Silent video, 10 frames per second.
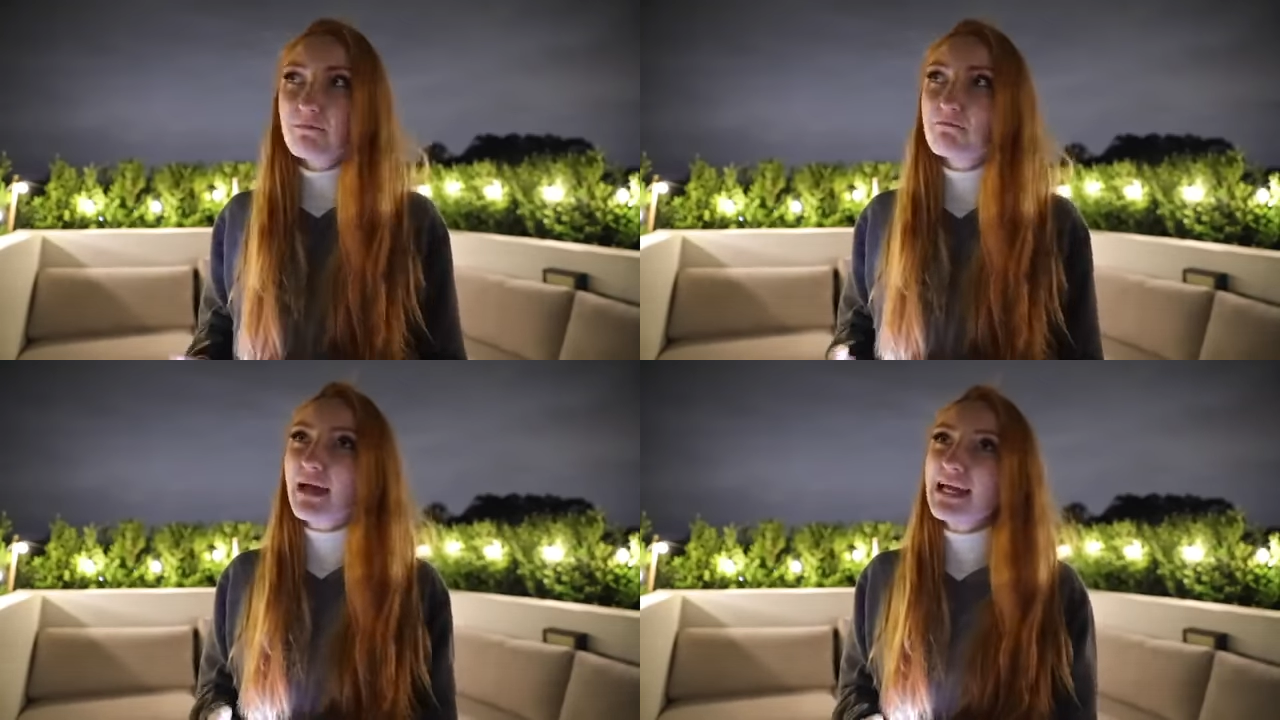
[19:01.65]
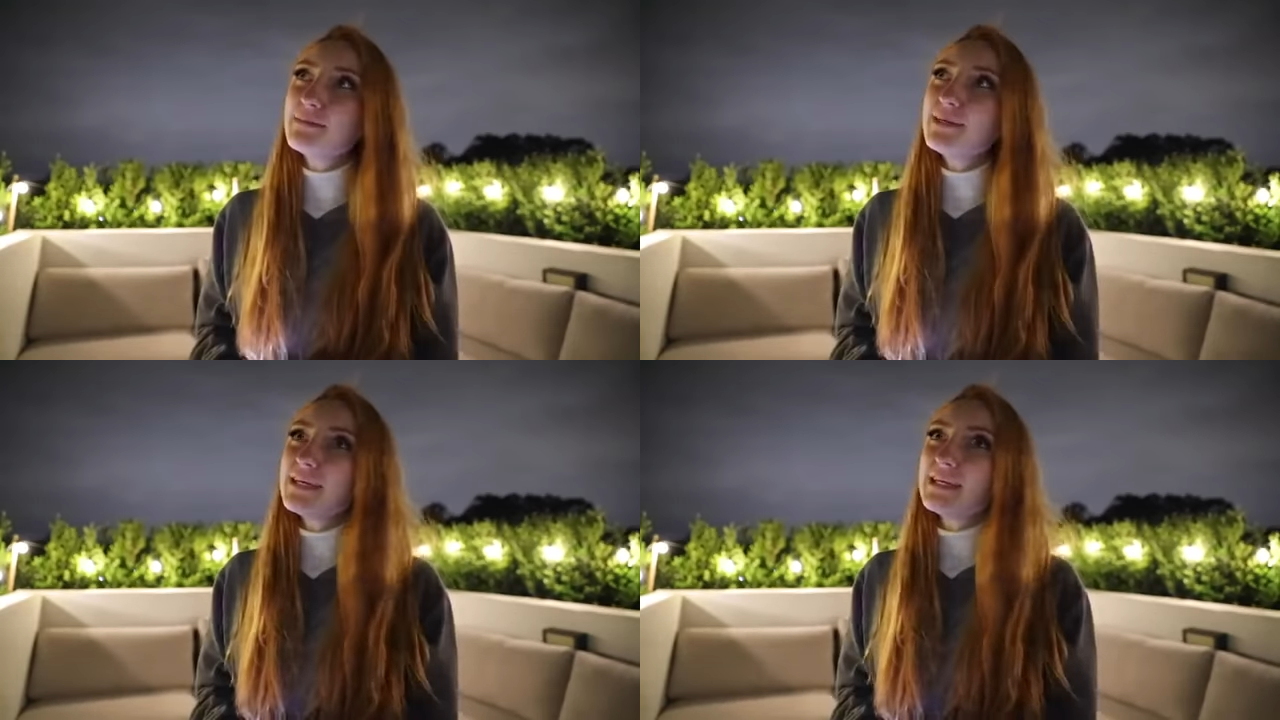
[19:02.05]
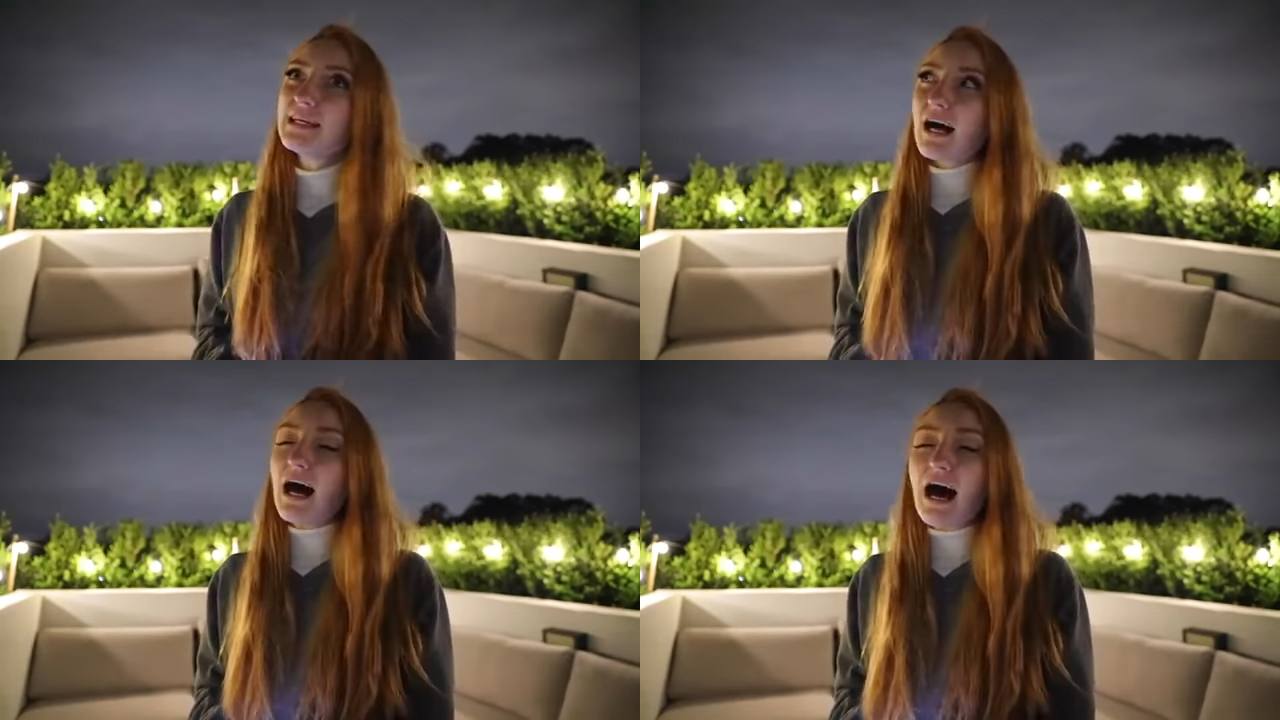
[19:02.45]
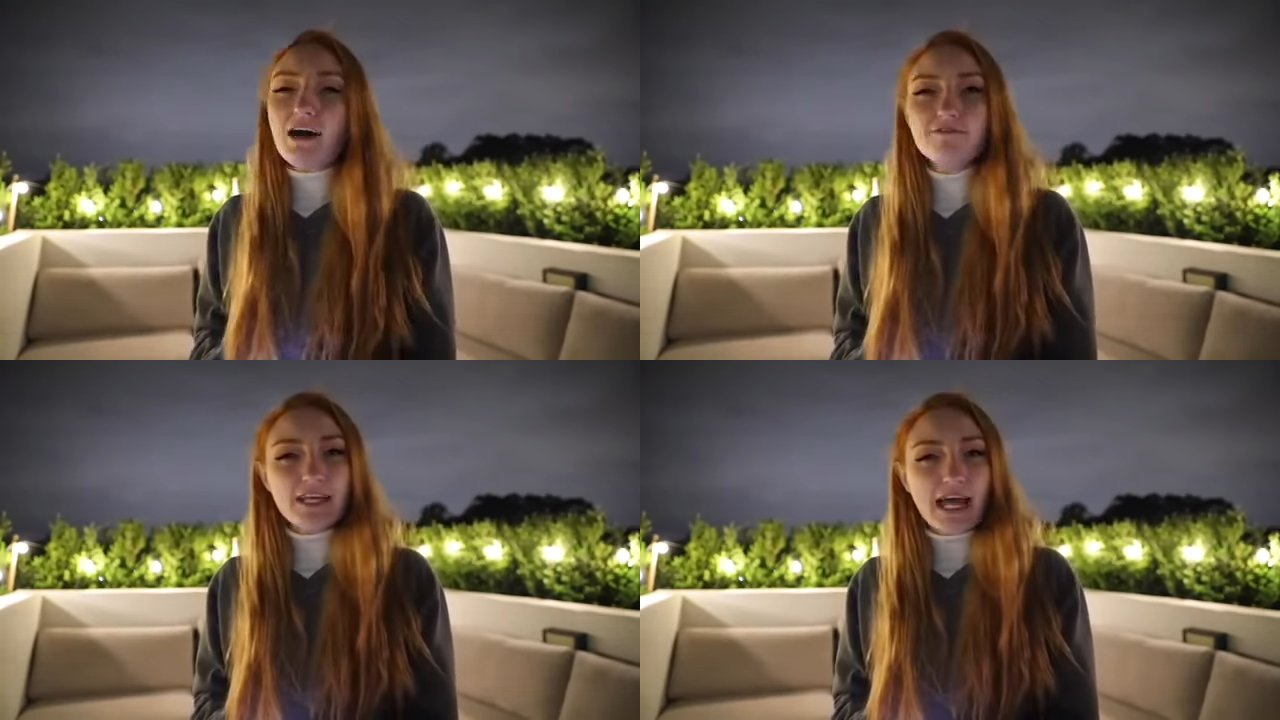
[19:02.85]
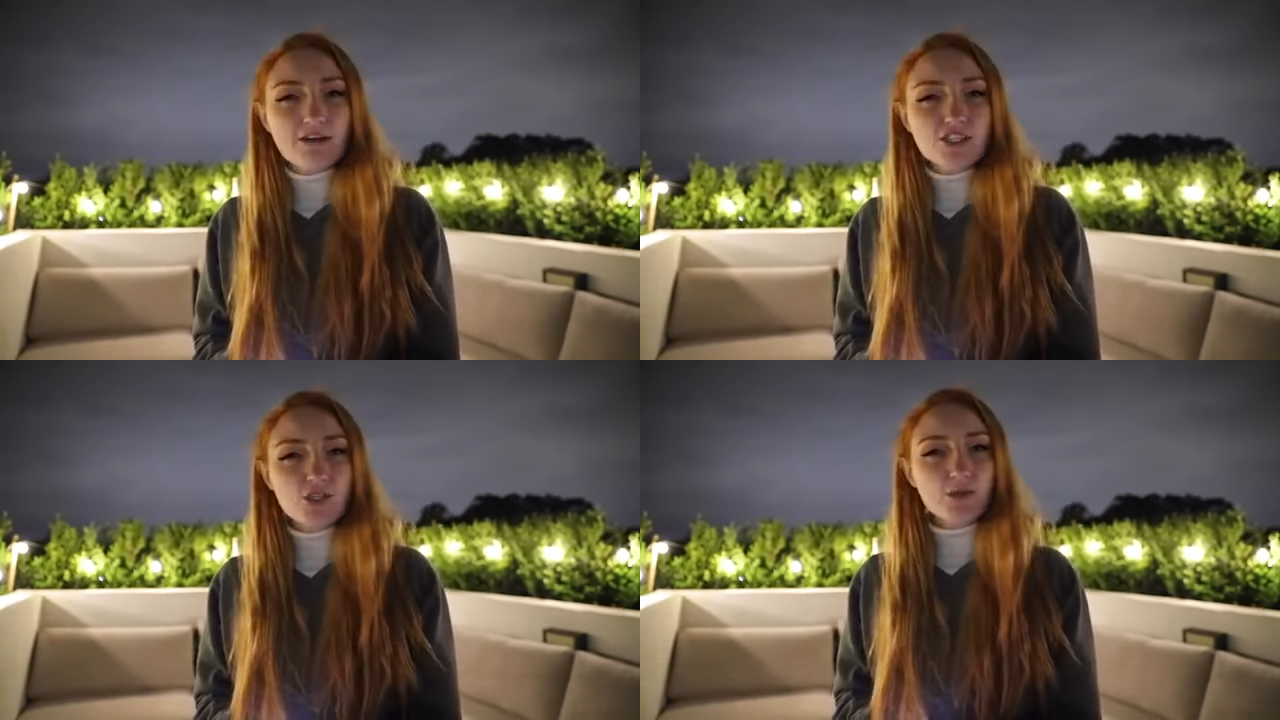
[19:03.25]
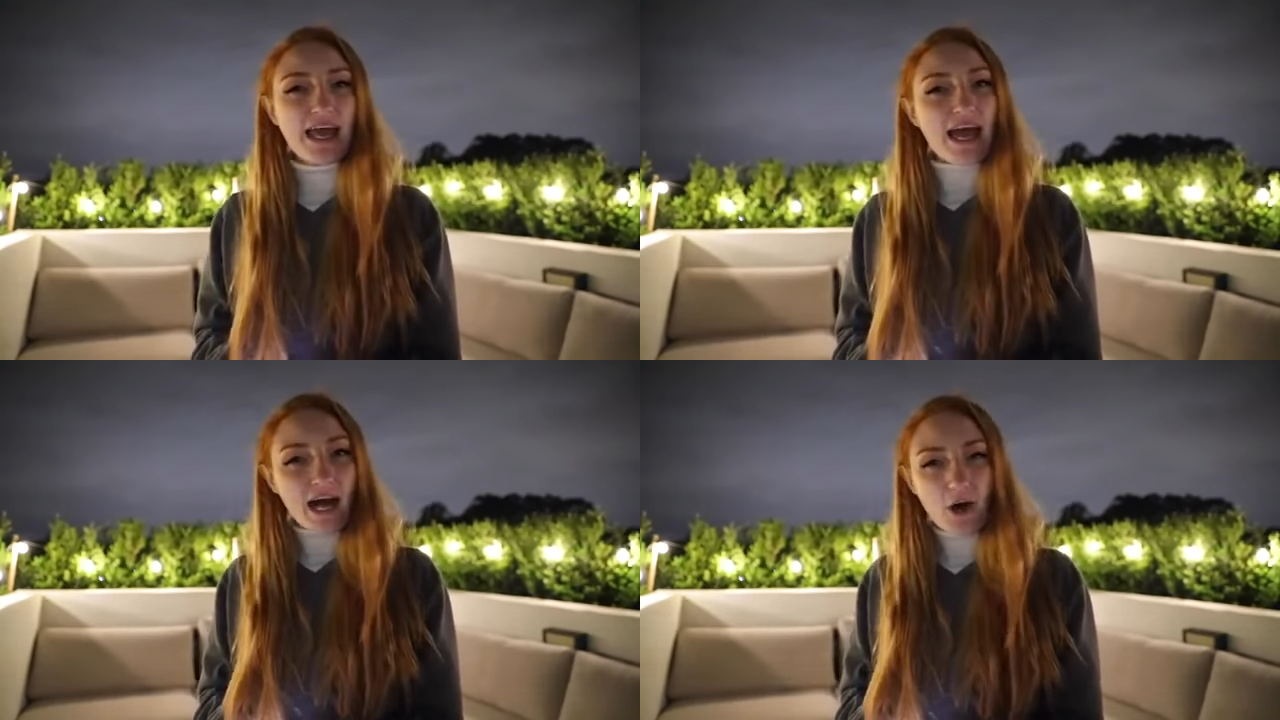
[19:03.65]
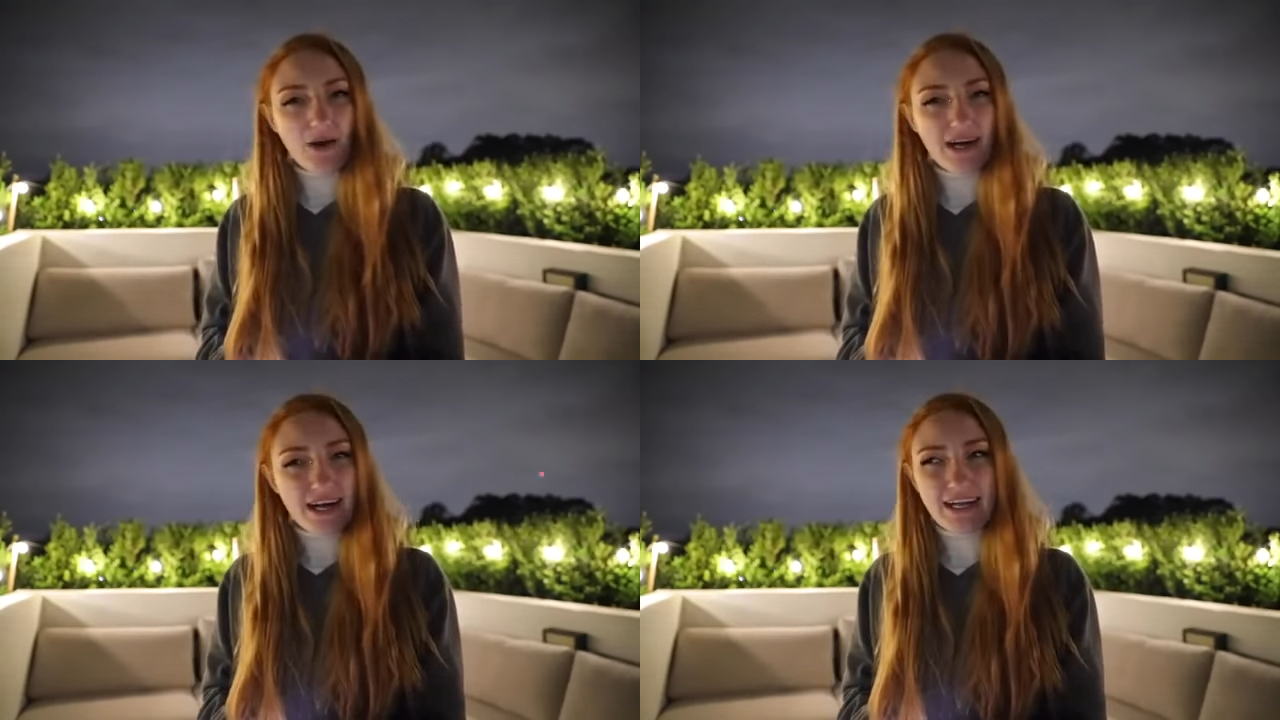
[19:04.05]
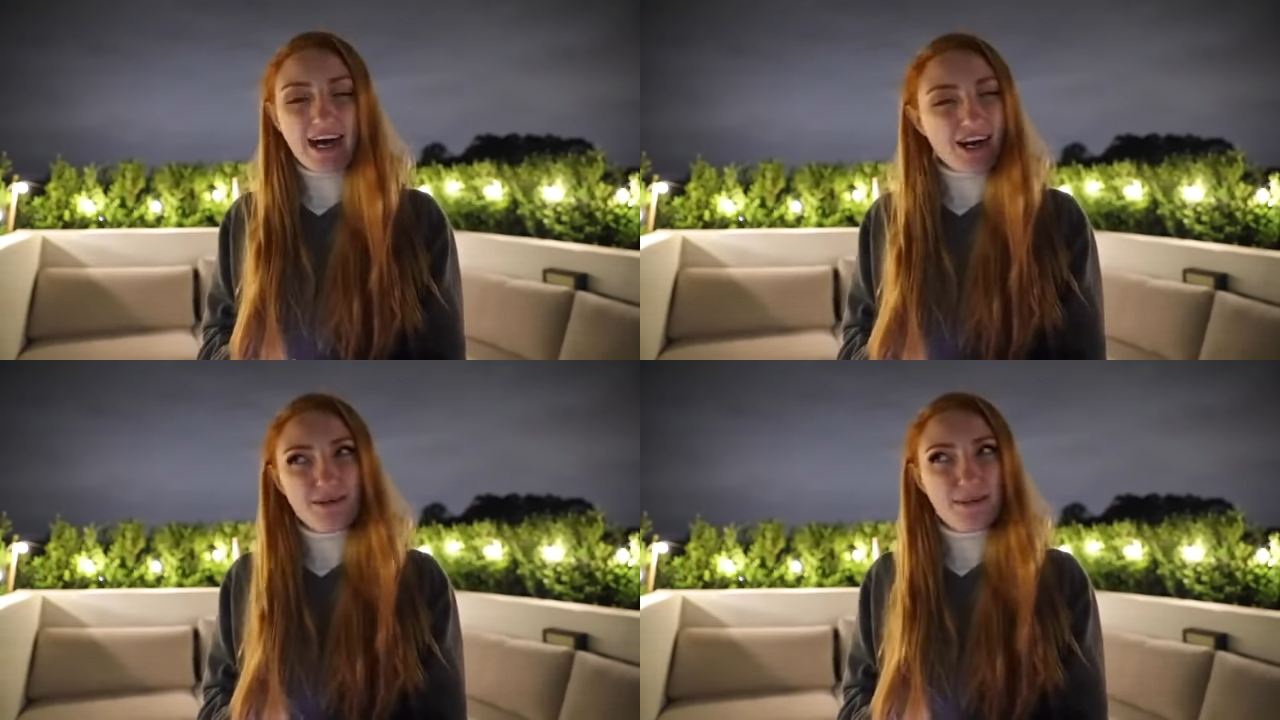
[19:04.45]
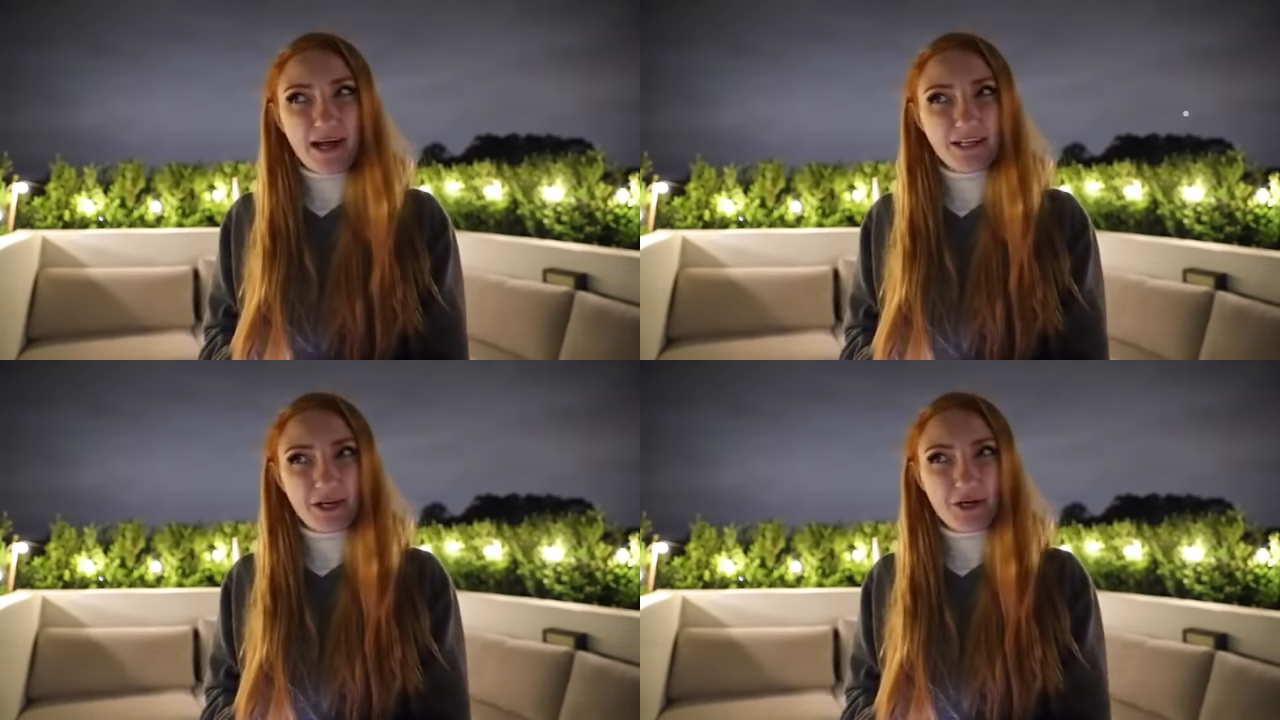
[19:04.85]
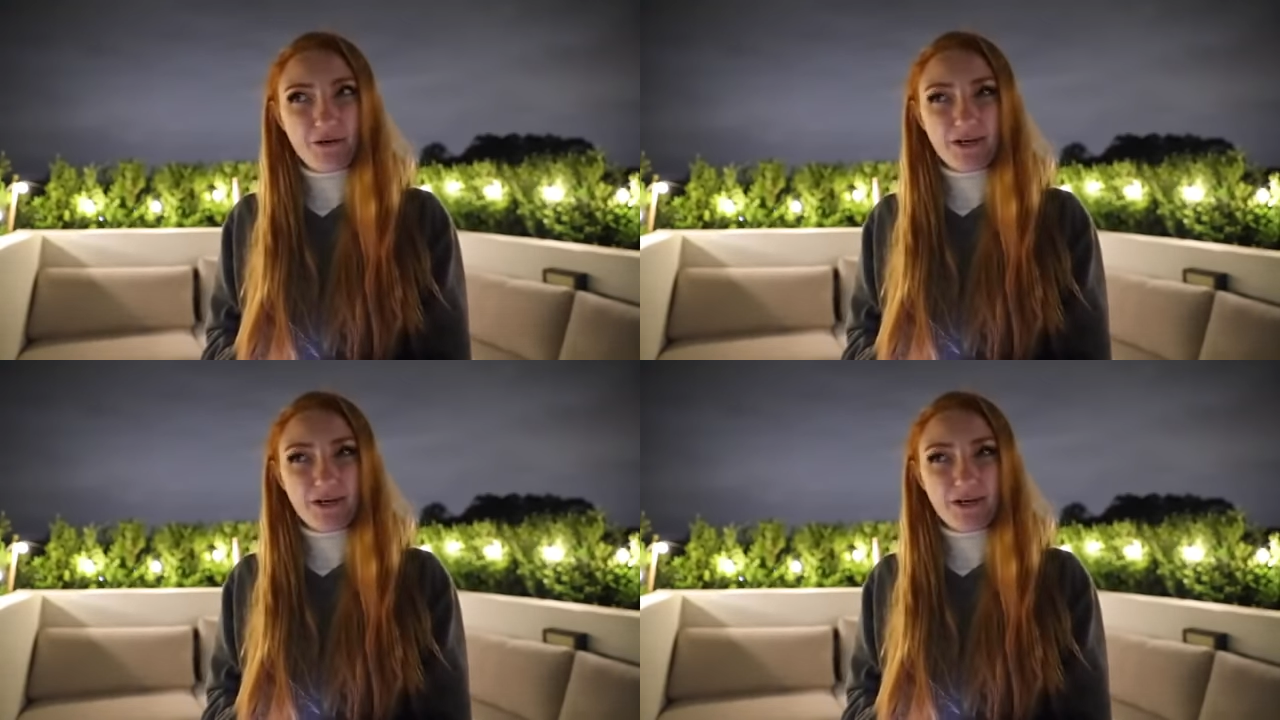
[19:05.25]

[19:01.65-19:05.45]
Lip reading: maybe half an hour to an hour. I can't remember how long it